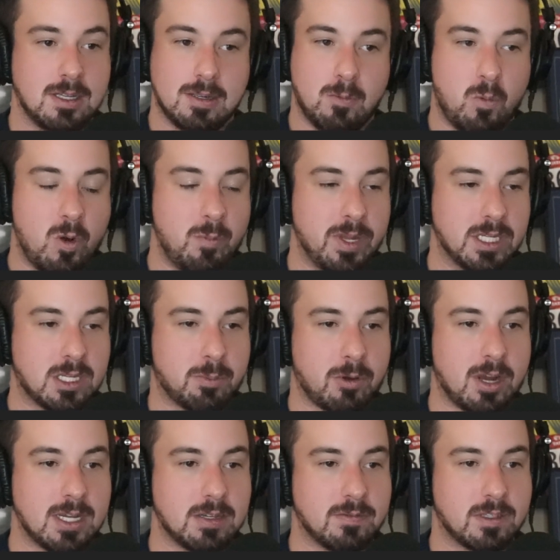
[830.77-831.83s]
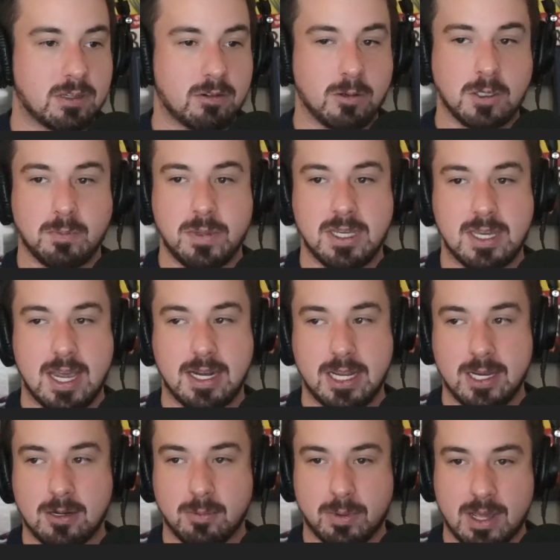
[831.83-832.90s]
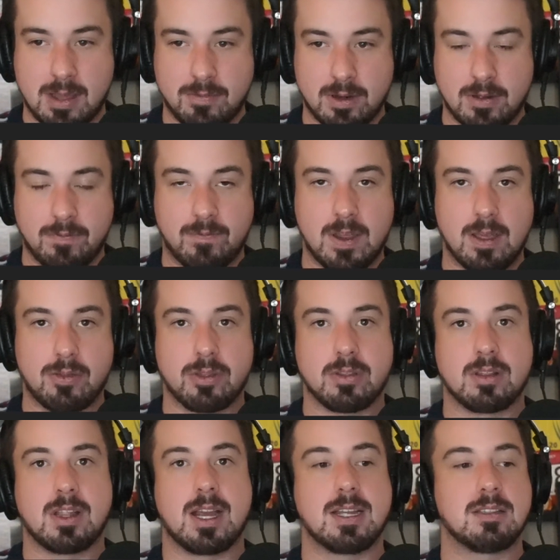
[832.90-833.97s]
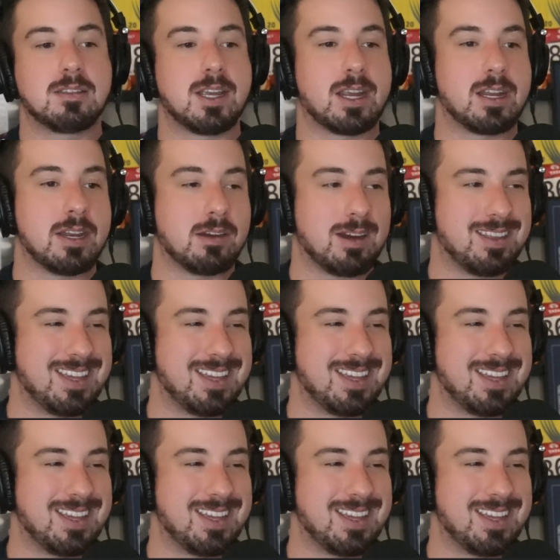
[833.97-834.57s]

Wouldn't be surprised if it screws me again here, but I have enough faith in the Lions secondary.